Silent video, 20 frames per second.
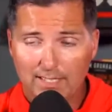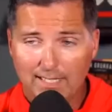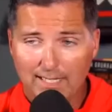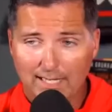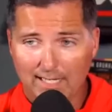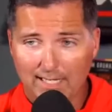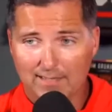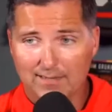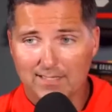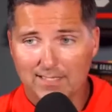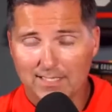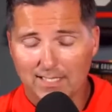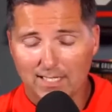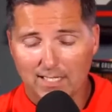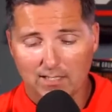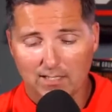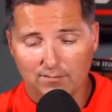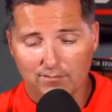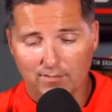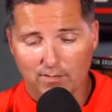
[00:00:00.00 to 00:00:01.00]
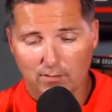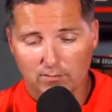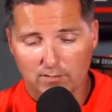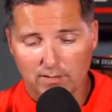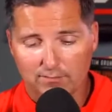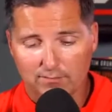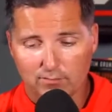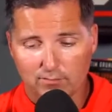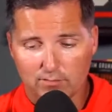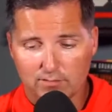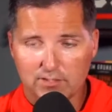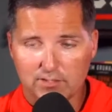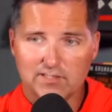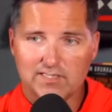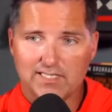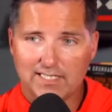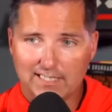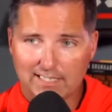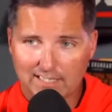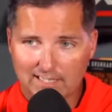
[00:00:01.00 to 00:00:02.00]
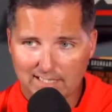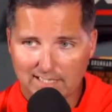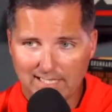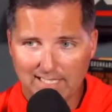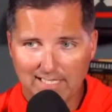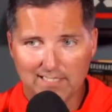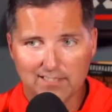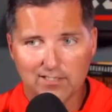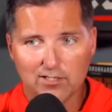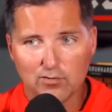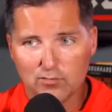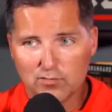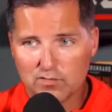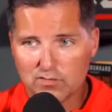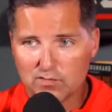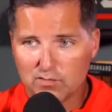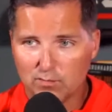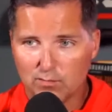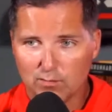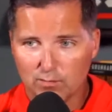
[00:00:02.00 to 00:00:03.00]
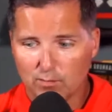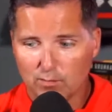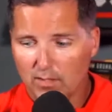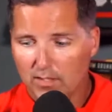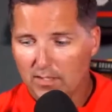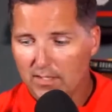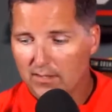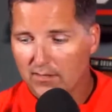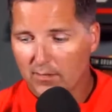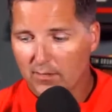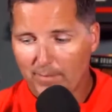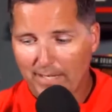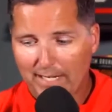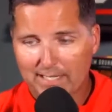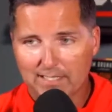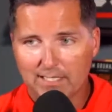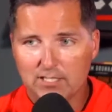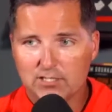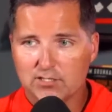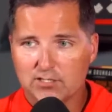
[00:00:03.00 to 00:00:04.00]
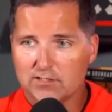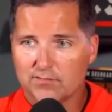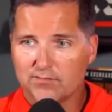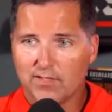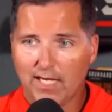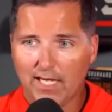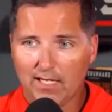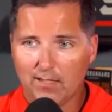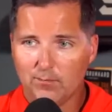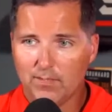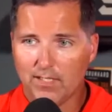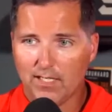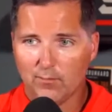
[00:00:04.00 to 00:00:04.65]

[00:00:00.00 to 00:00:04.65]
at the NFL level. And just getting, again, used to the machinations of game day.